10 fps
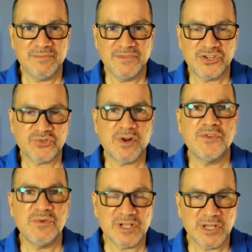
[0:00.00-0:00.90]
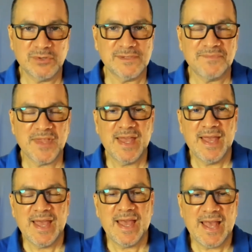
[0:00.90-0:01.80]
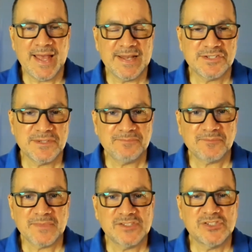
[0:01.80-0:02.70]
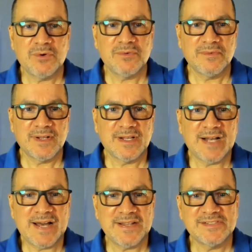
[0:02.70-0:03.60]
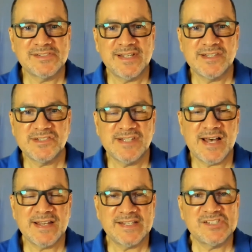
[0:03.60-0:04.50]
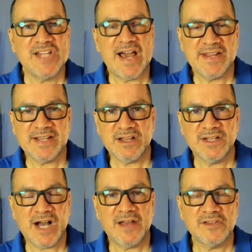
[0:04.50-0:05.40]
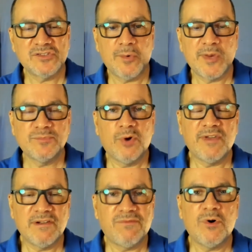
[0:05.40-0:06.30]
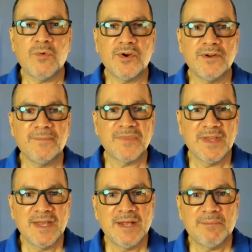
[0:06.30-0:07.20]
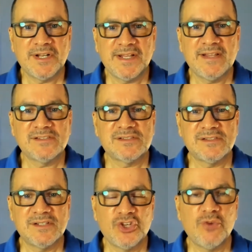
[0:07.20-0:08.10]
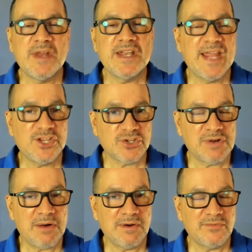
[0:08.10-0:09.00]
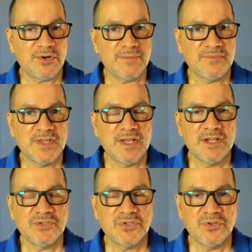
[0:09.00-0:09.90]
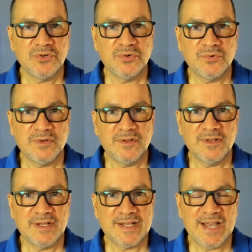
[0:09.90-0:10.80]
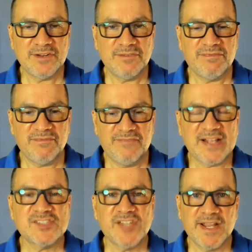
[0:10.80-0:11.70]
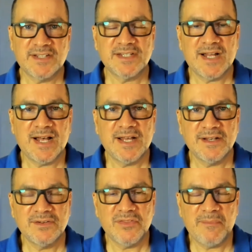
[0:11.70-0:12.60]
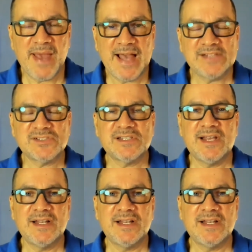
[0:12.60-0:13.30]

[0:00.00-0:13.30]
destroy the new clothes. And so God is not static. God is always moving forward, but it is human nature, however, to kind of fixate on the past and